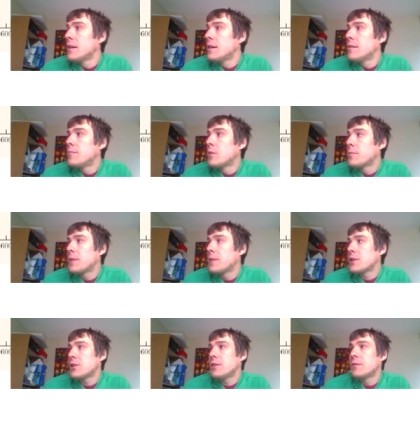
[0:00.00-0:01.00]
More
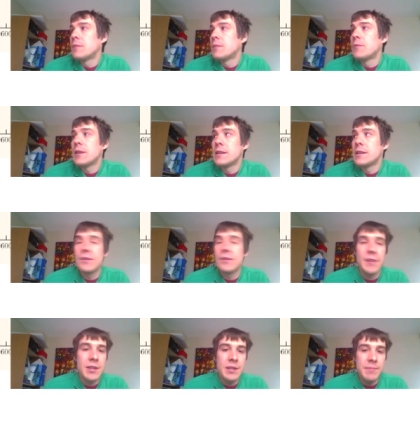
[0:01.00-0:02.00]
pressure or more
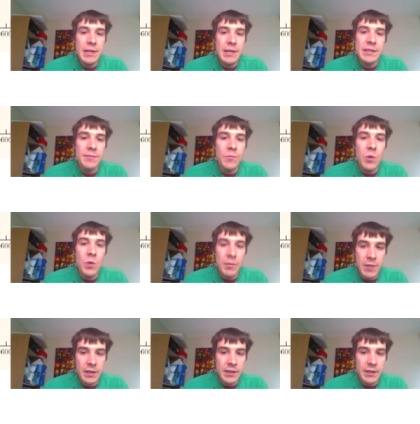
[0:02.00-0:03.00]
concentration means more
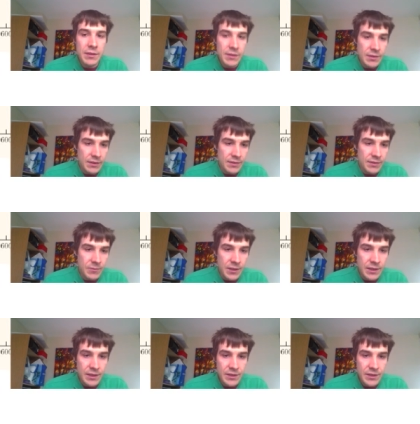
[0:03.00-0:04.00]
molecules, so there's more
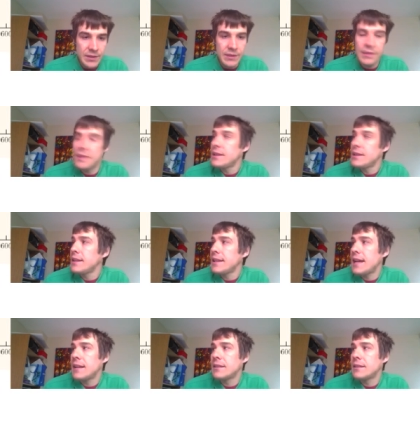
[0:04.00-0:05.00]
collisions. And then the
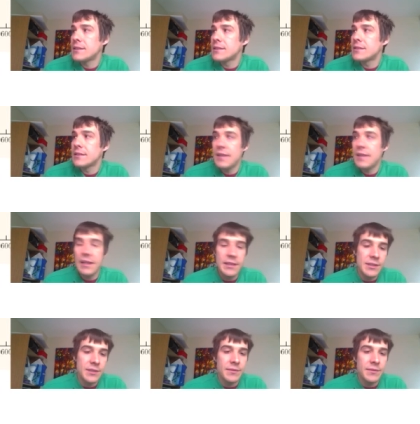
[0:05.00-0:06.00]
catalysts.
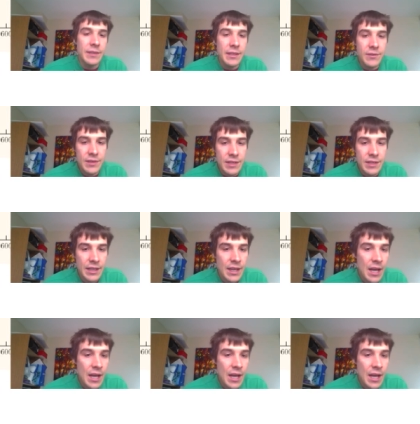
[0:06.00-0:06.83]
Catalysts are really interesting.